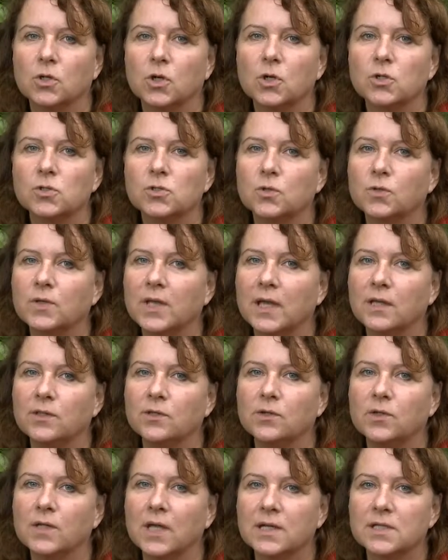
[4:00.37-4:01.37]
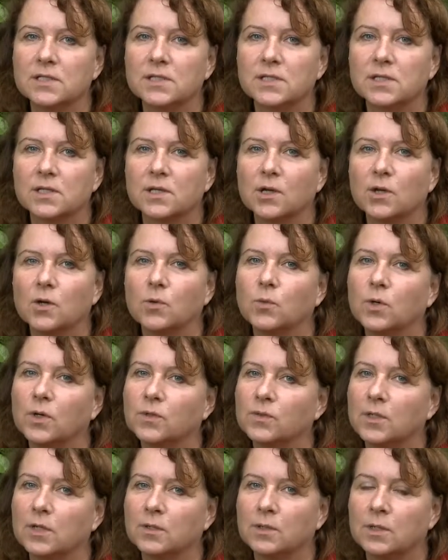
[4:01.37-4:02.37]
So can you guess
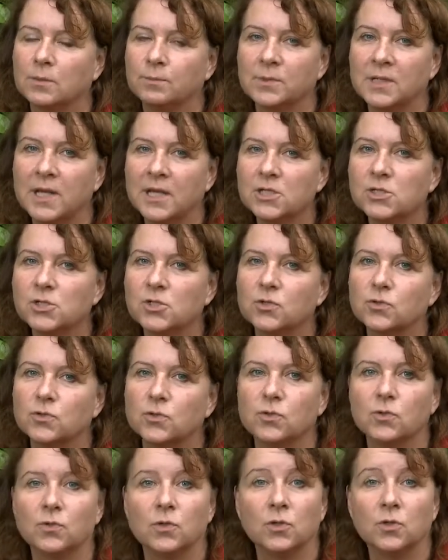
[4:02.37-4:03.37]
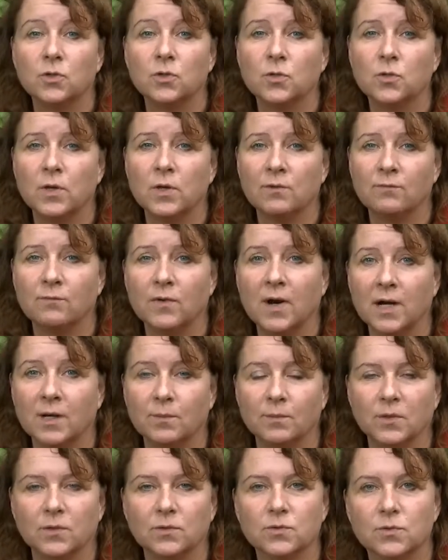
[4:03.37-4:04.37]
what the adaptation to the new
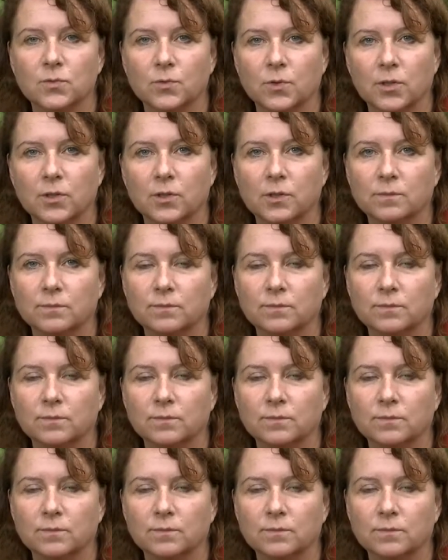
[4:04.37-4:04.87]
environment were?